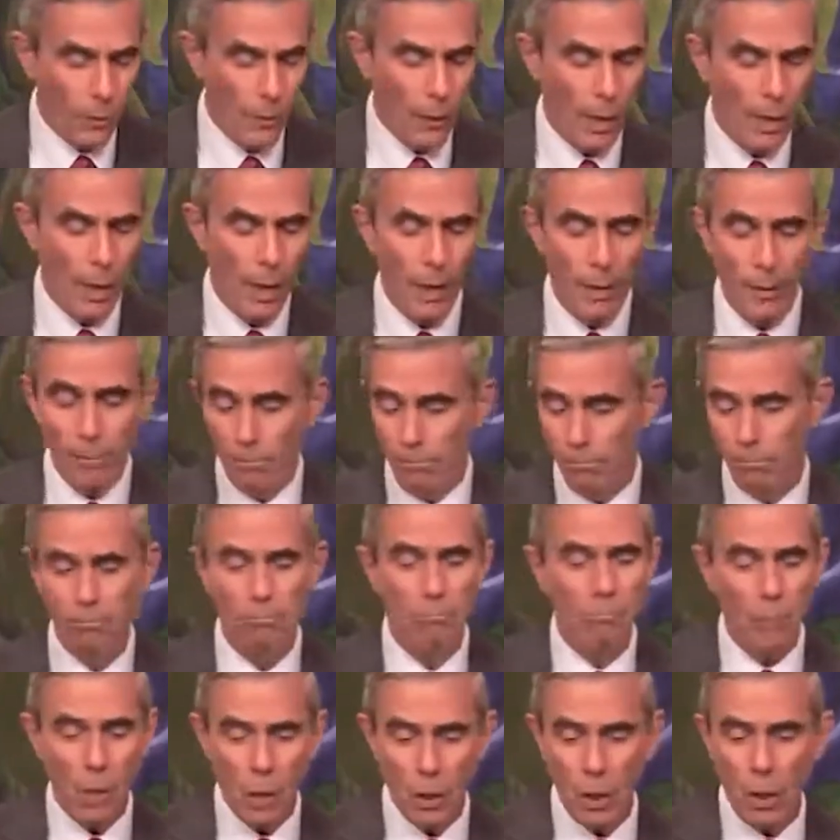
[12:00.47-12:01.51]
Um,
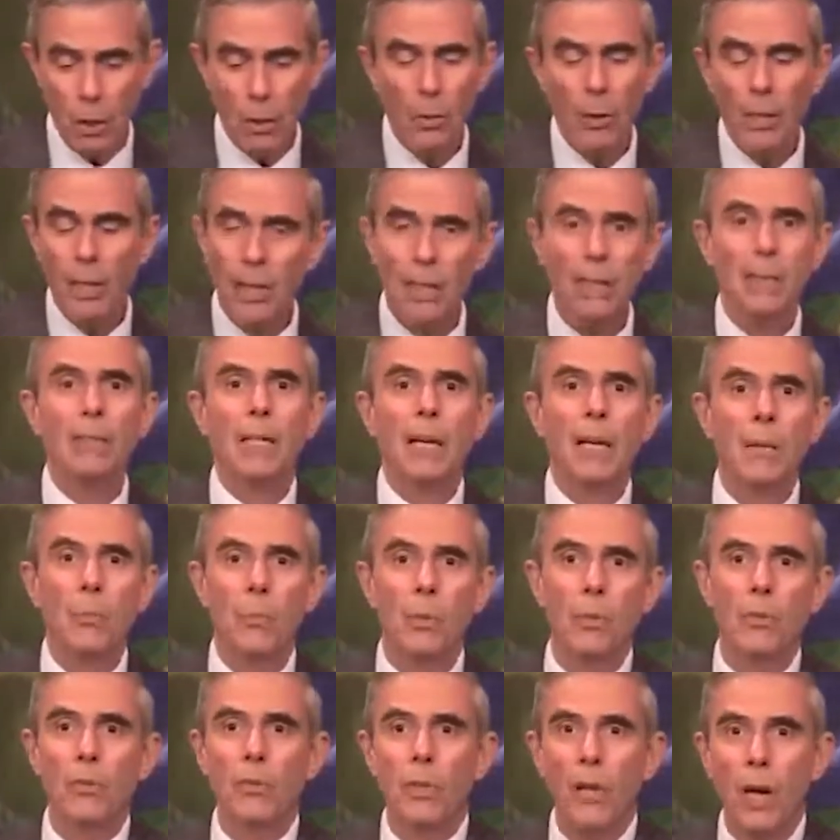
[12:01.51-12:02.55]
you know, it, it
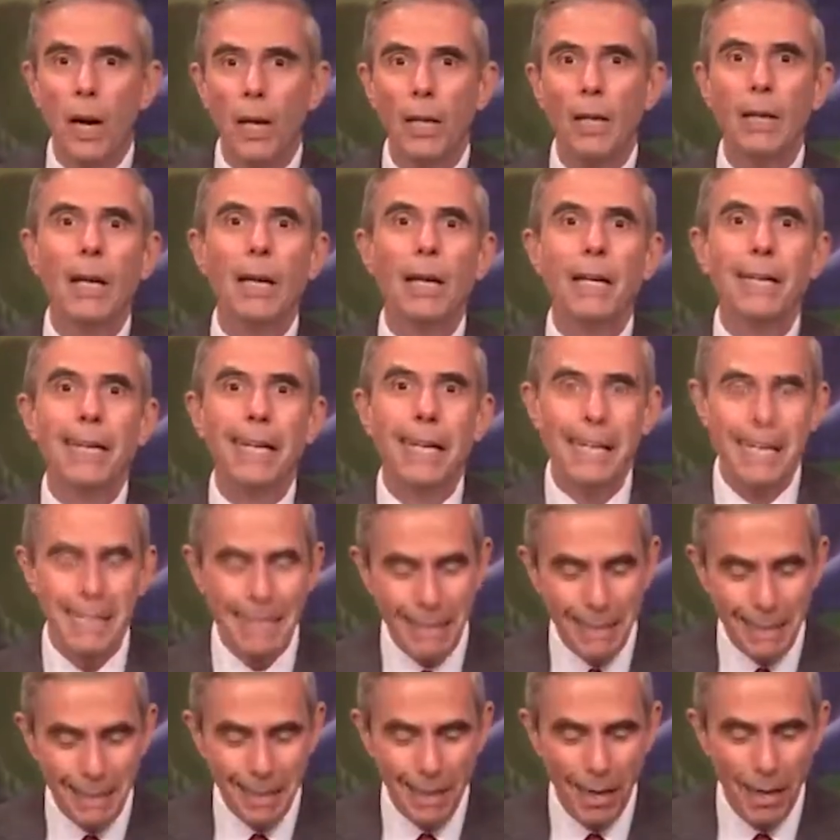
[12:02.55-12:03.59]
was not an easy
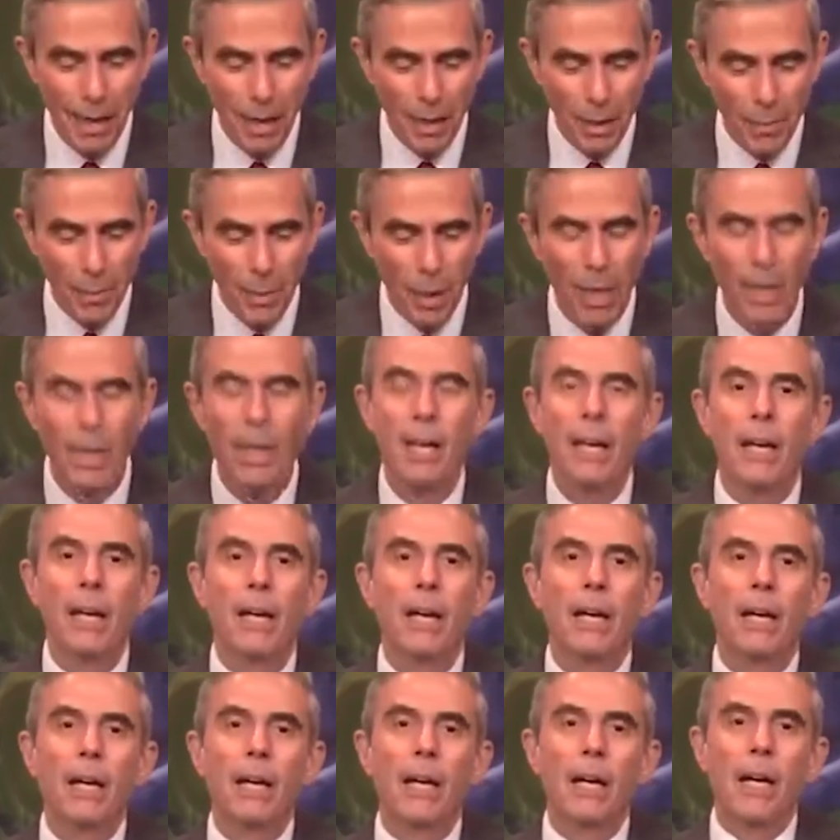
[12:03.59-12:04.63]
time.
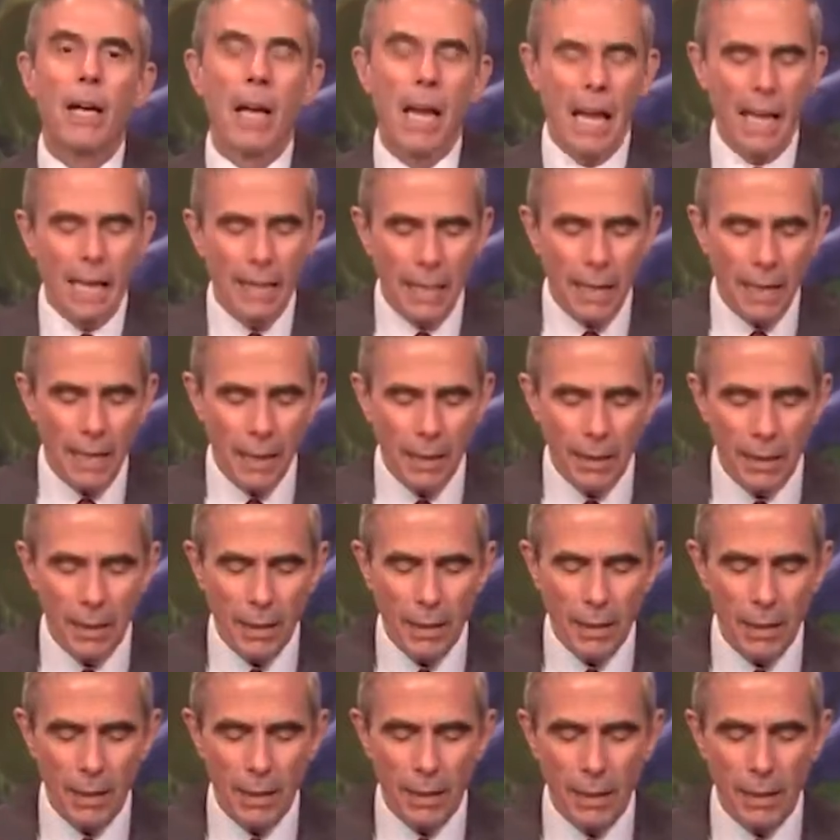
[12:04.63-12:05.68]
And yet,
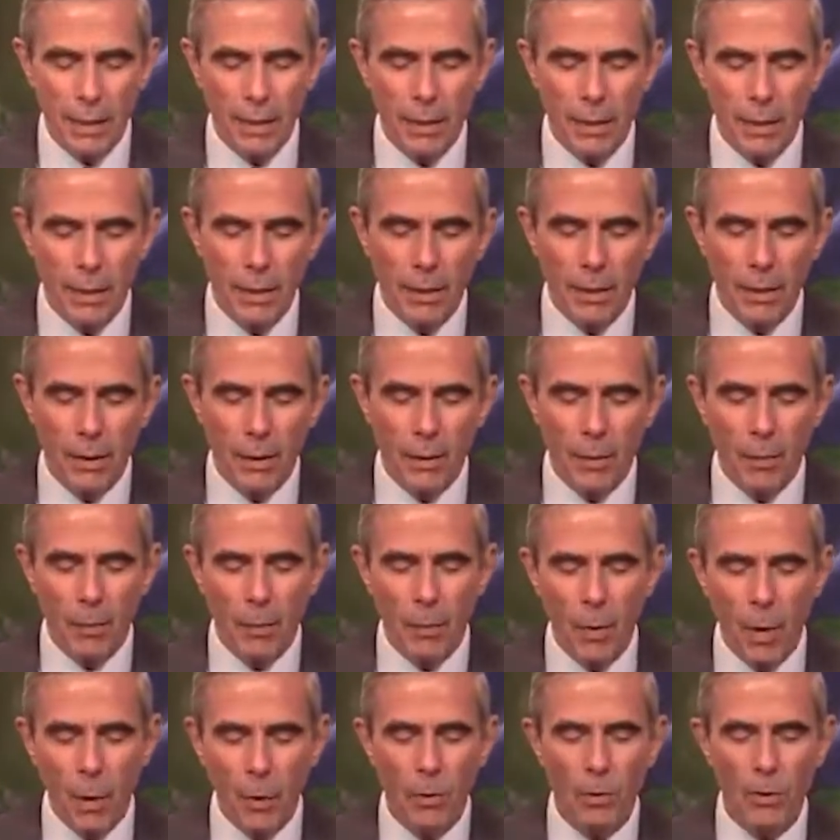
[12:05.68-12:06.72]

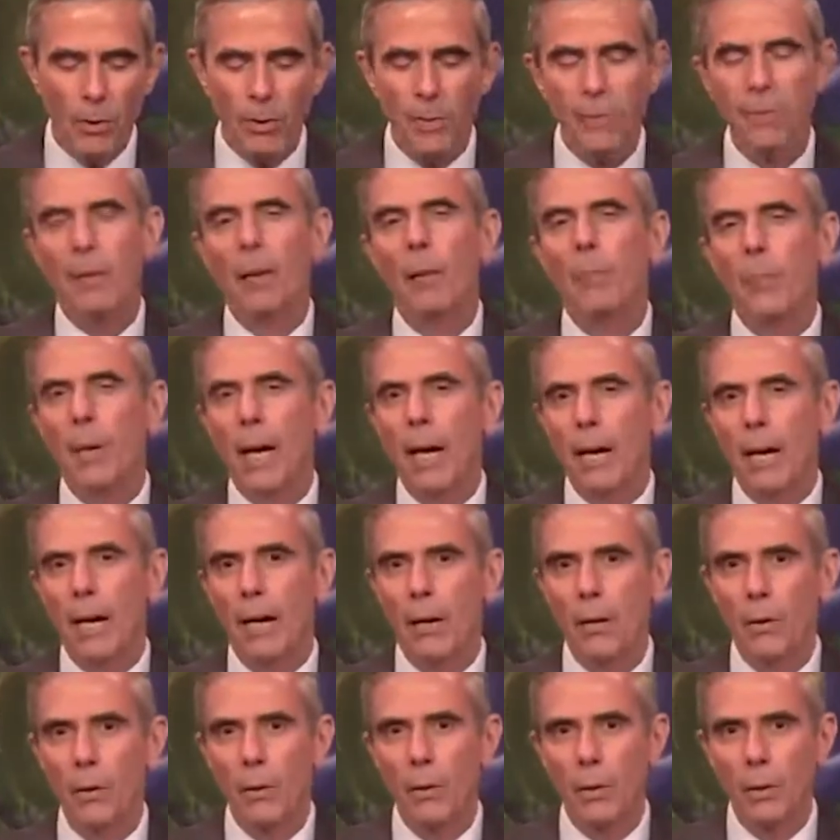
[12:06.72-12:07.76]
Moses
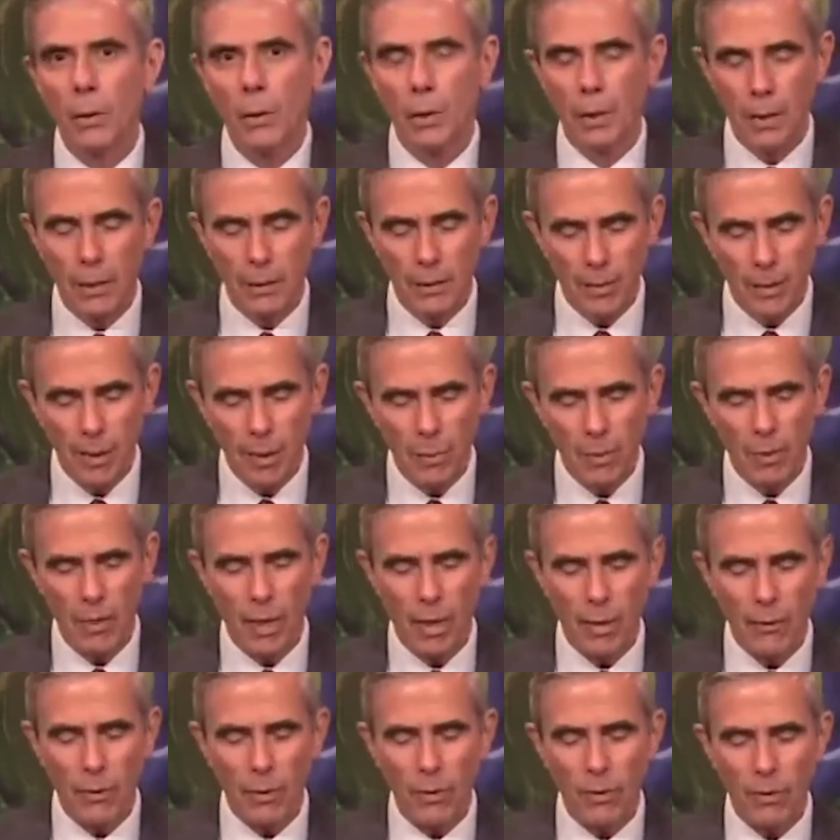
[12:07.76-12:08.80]
somehow seems to
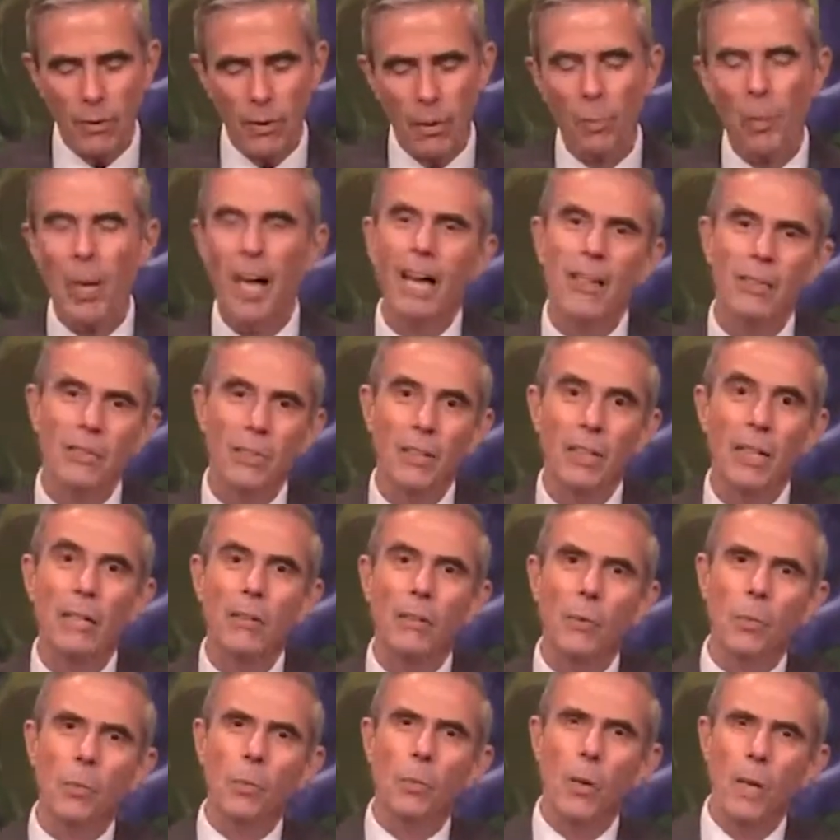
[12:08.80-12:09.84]
have this capacity to,
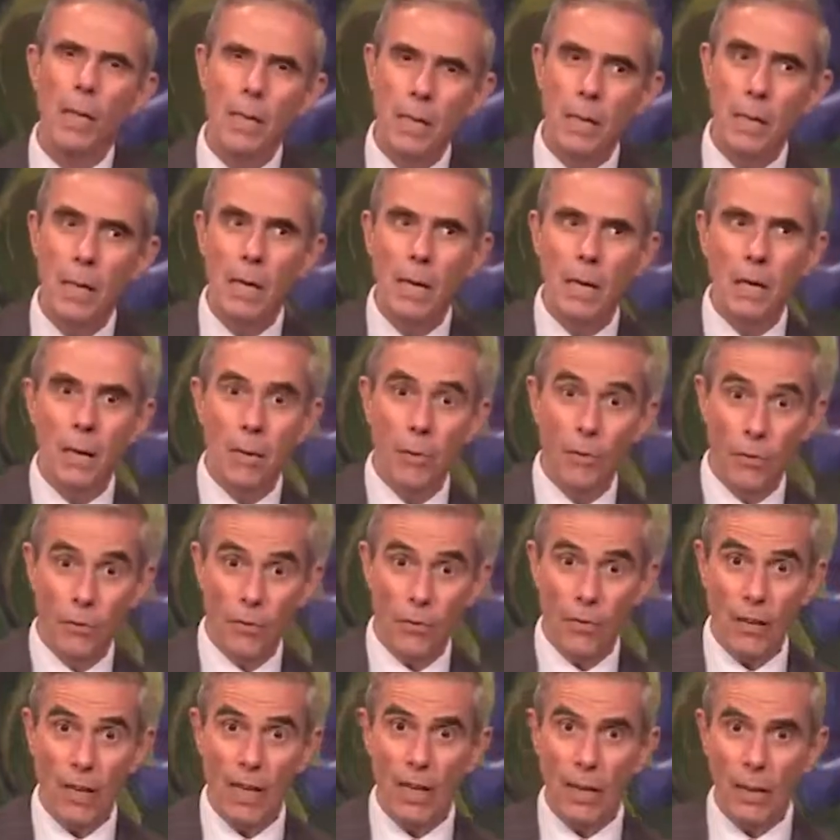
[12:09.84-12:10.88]
one,
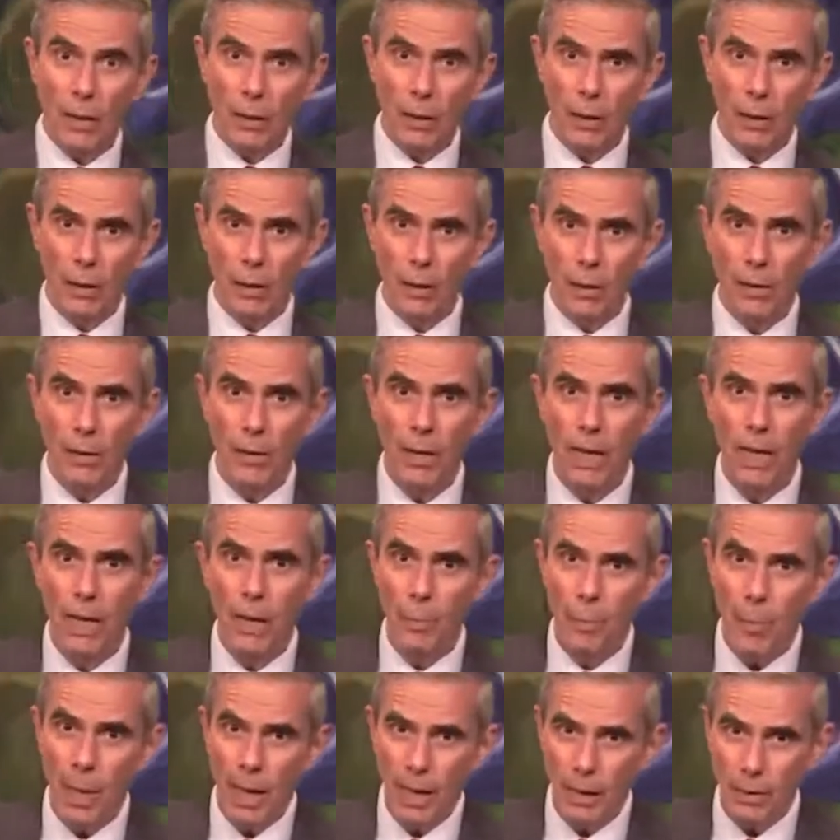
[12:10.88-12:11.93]
feel the
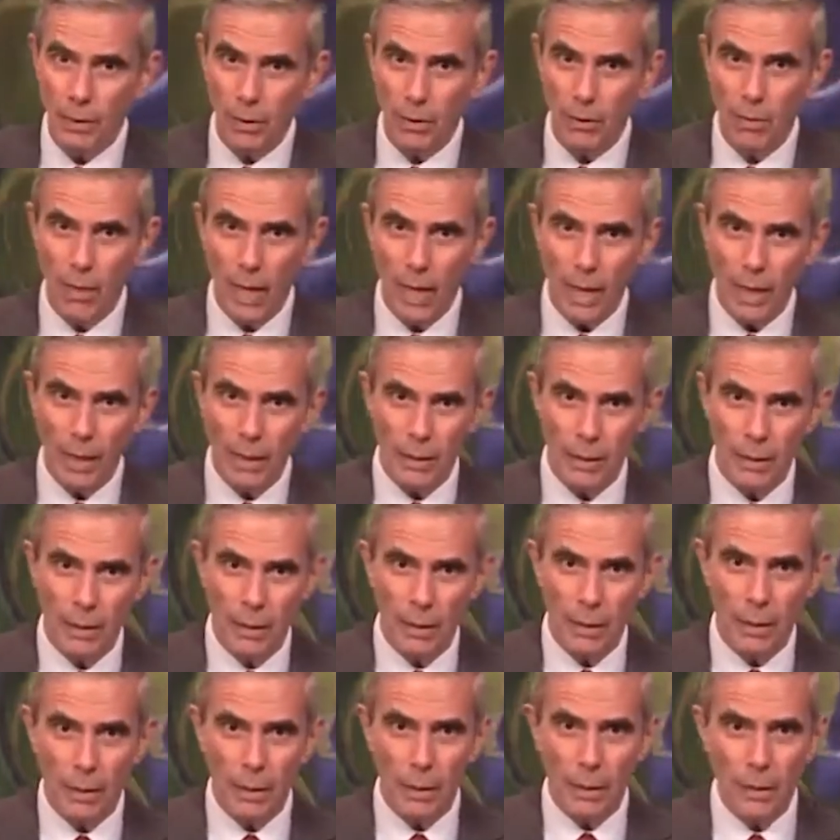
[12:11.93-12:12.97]
impact of that,
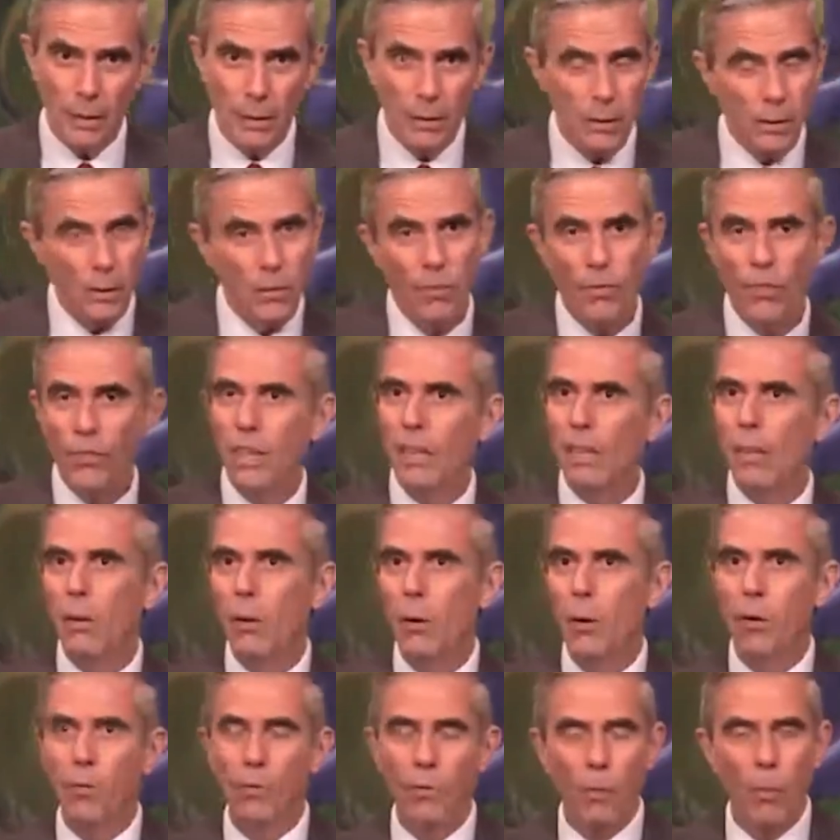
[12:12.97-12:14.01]
to feel
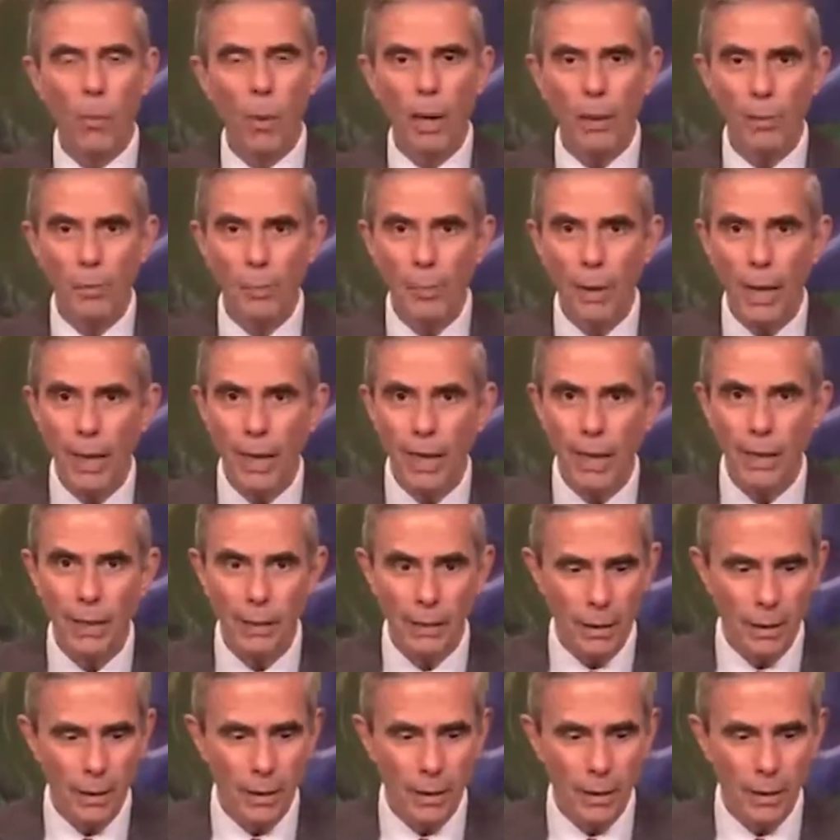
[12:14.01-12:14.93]
overwhelmed by it,